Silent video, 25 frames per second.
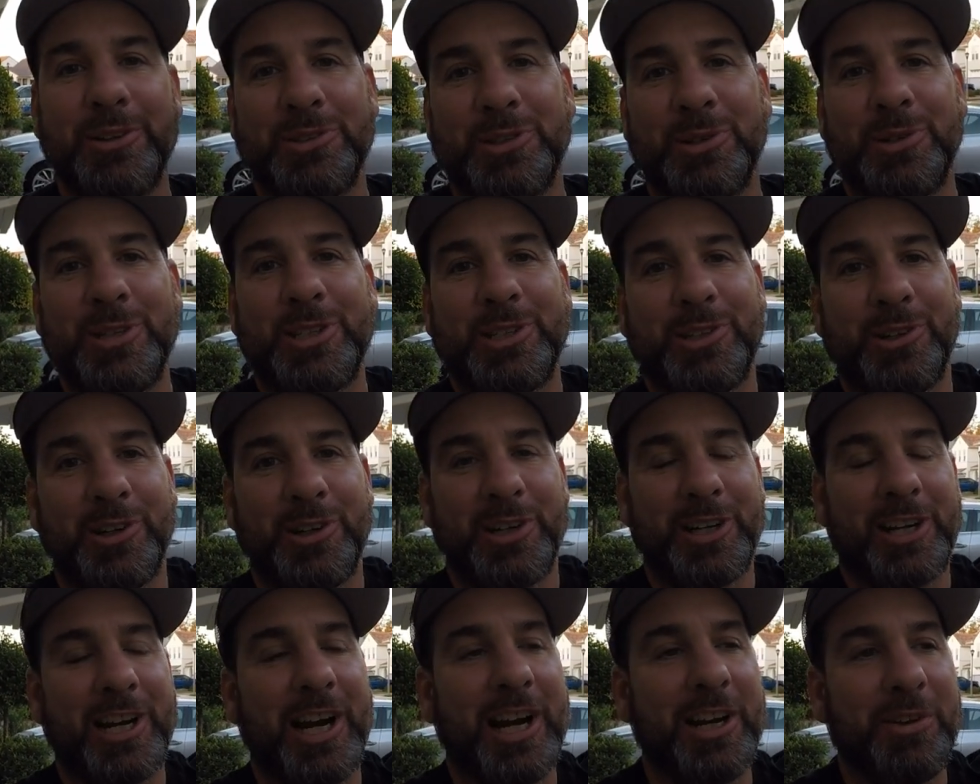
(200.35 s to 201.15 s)
So he
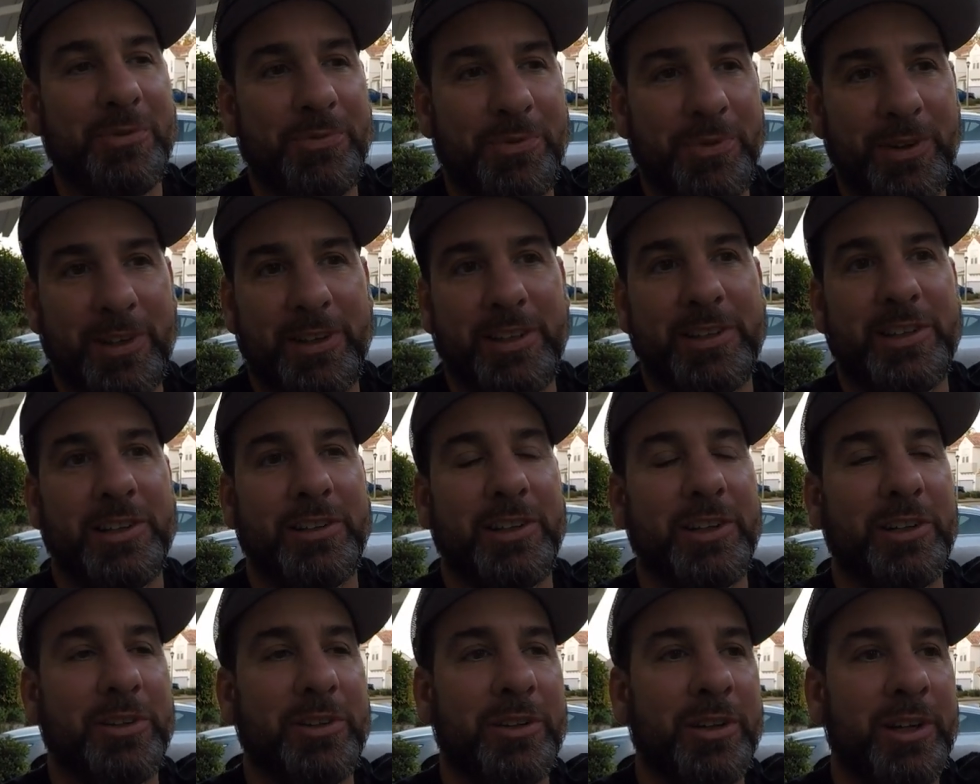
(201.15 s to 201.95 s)
started to kind of fill in the
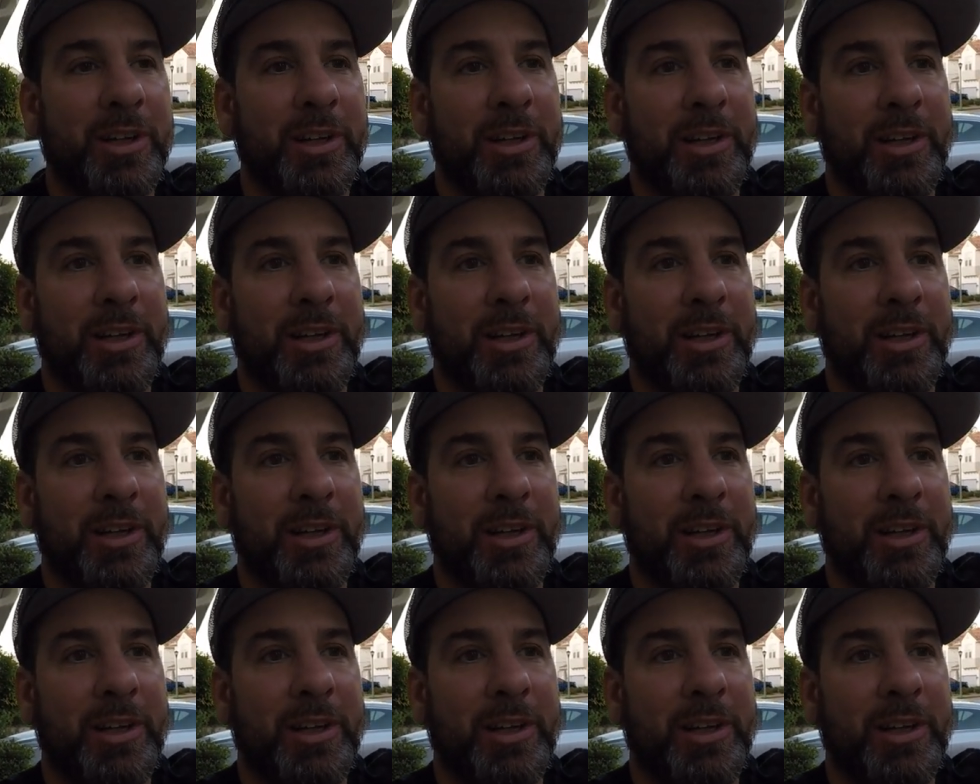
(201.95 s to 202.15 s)
little,